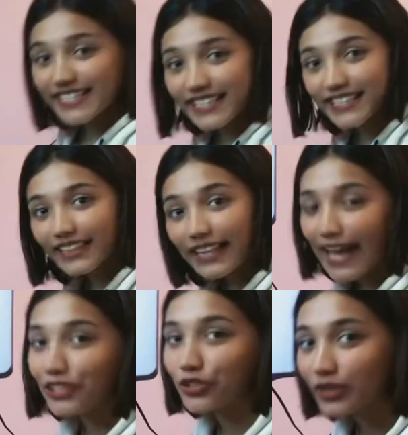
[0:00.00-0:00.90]
is the
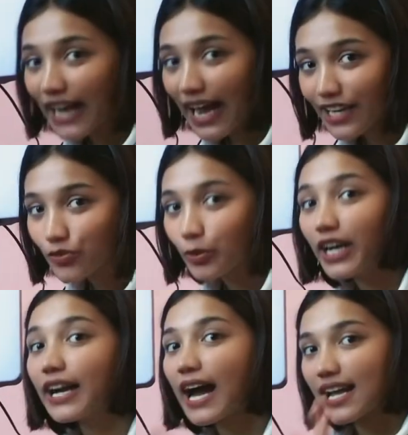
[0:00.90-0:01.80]
light you guys
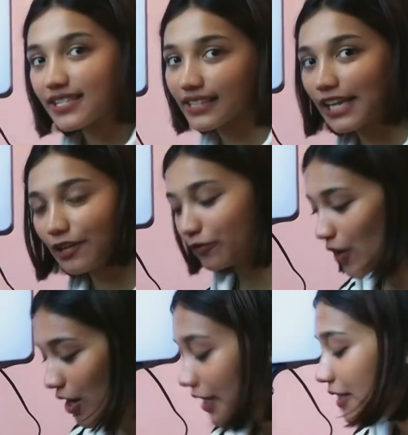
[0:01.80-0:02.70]
were asking
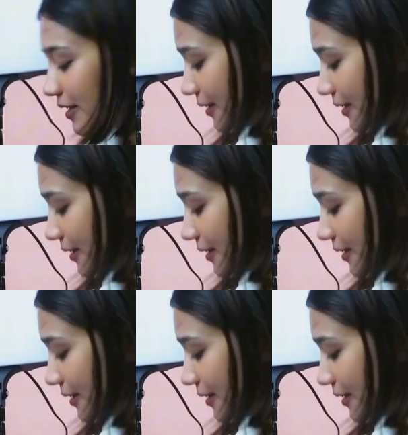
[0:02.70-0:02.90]
for.